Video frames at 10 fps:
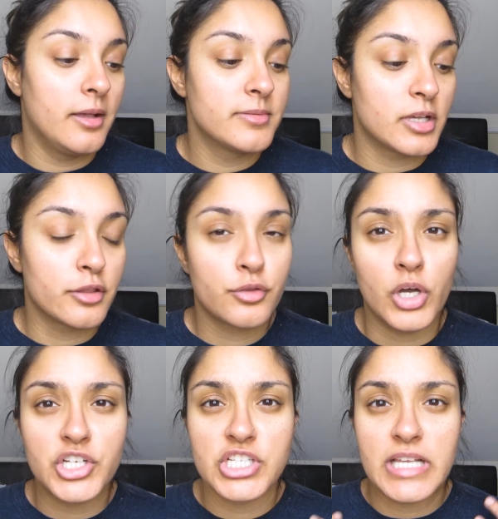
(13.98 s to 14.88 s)
So I thought
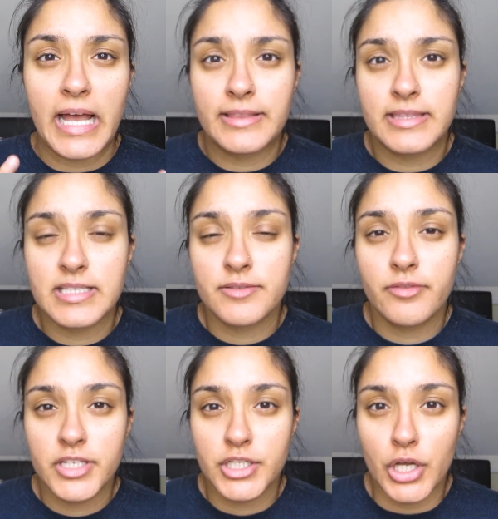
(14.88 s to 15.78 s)
I'd just add this
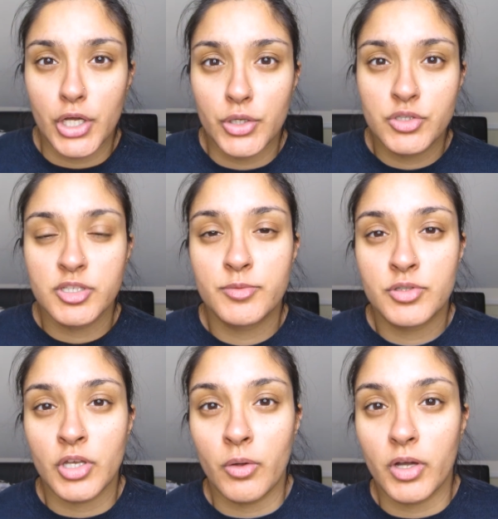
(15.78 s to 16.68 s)
video just
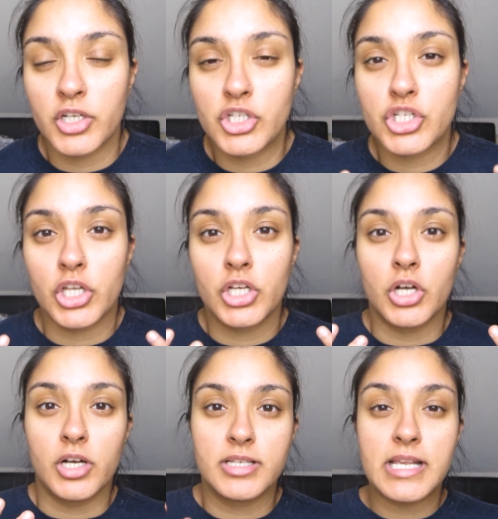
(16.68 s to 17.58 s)
so I can show you
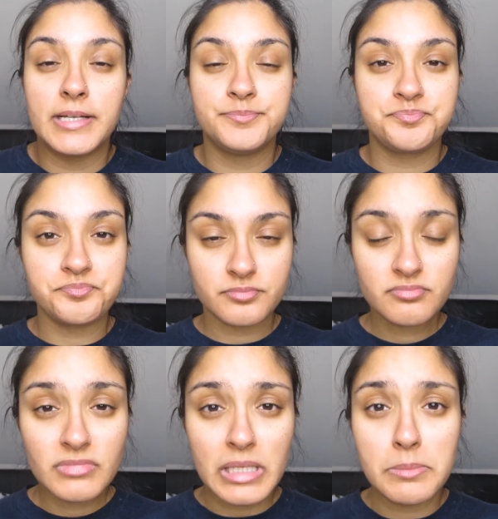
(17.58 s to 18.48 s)
guys
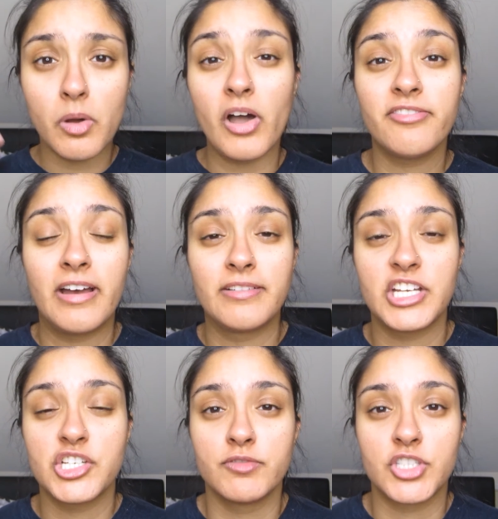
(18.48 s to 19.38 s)
my
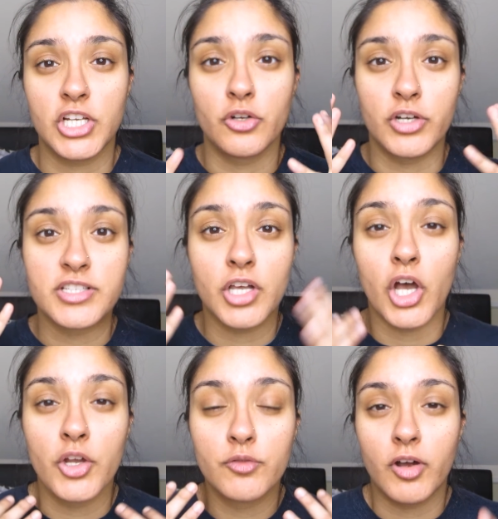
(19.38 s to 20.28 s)
foundation routine on its
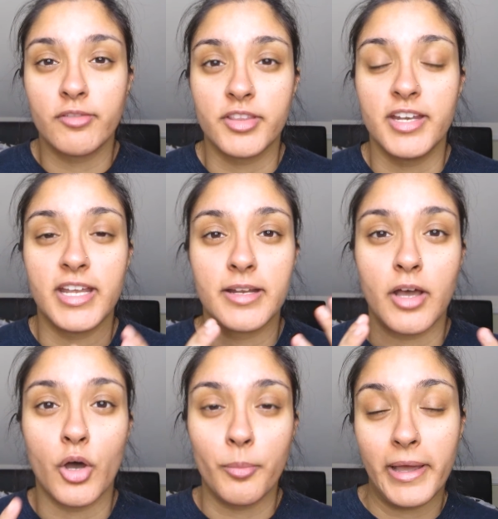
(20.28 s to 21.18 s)
own rather than in a
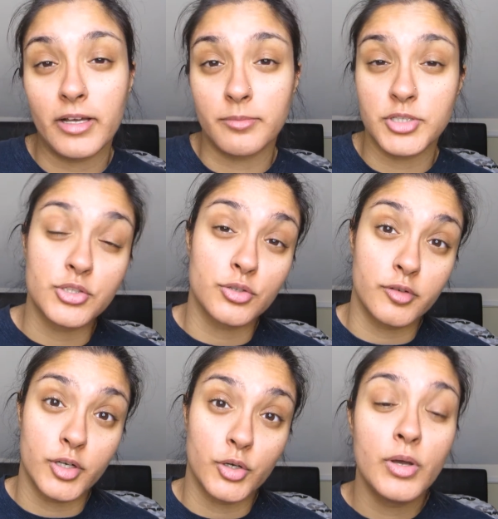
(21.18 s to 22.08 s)
whole makeup
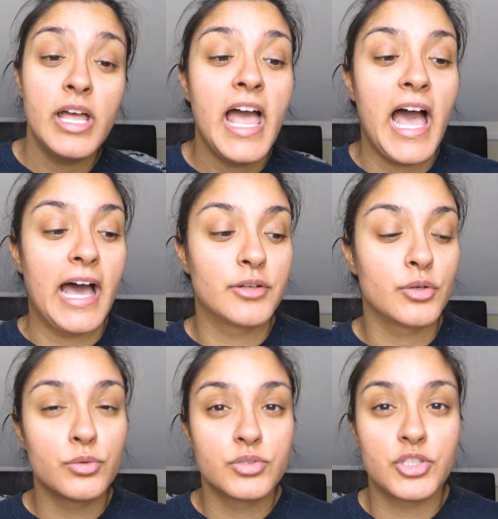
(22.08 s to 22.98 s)
tutorial, and
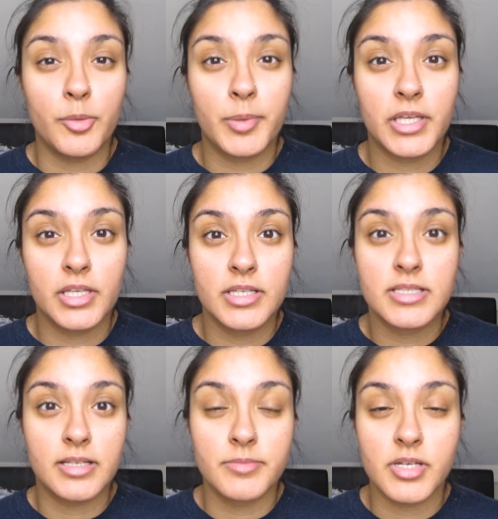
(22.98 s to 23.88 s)
also
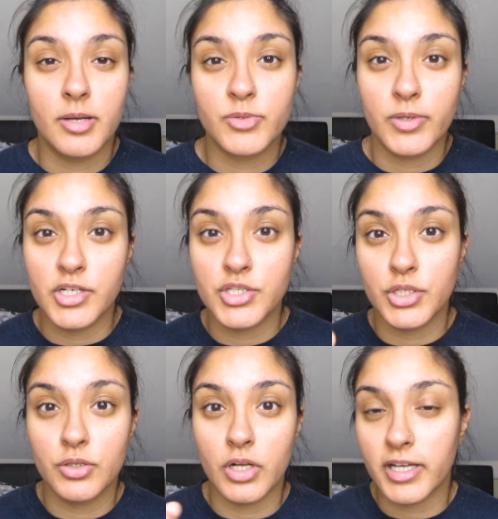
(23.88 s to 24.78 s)
because sometimes when I
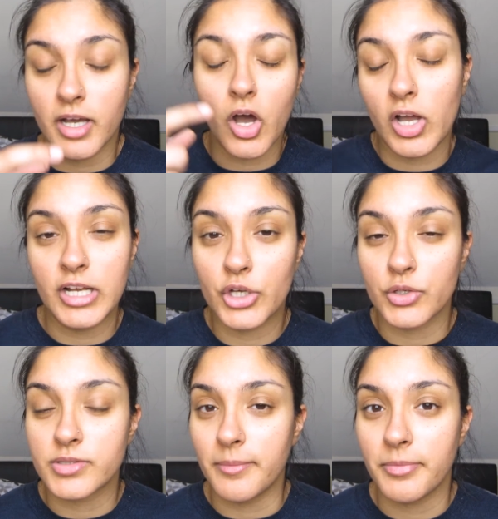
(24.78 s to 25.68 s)
do like an eye look
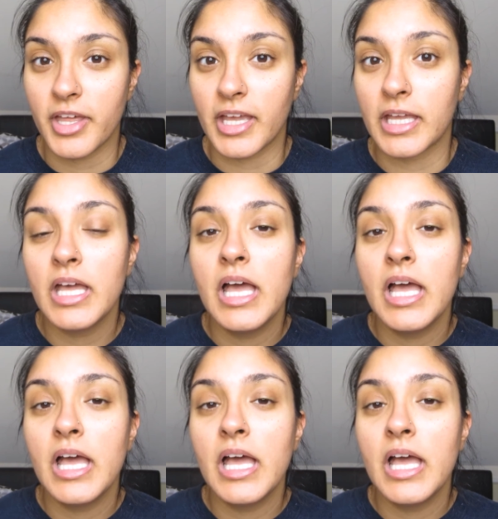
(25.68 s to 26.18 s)
or something,